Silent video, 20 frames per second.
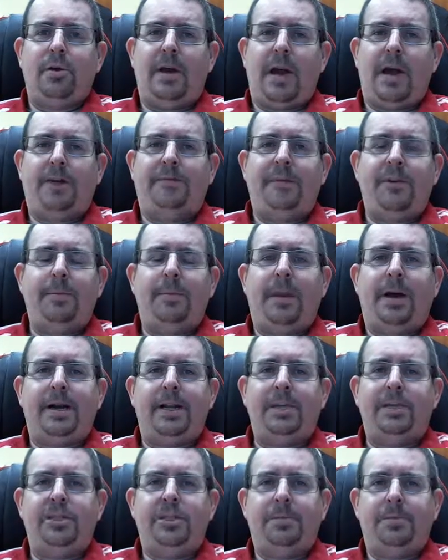
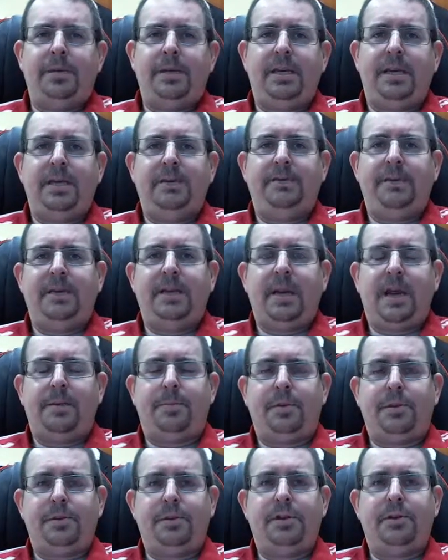everybody should be given the
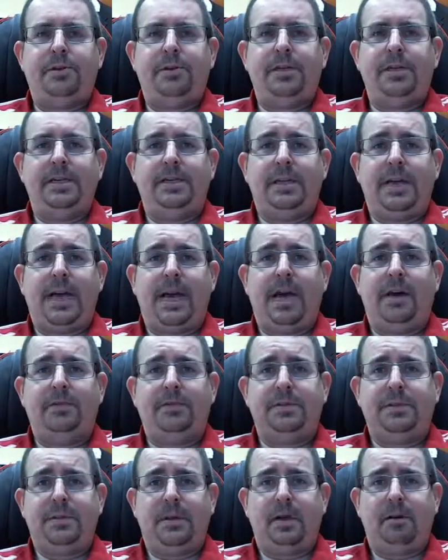opportunity to
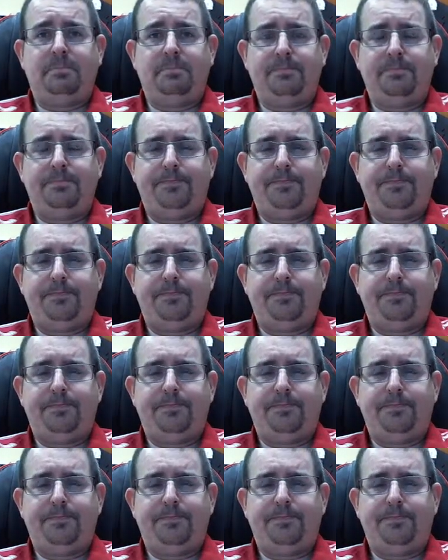have some.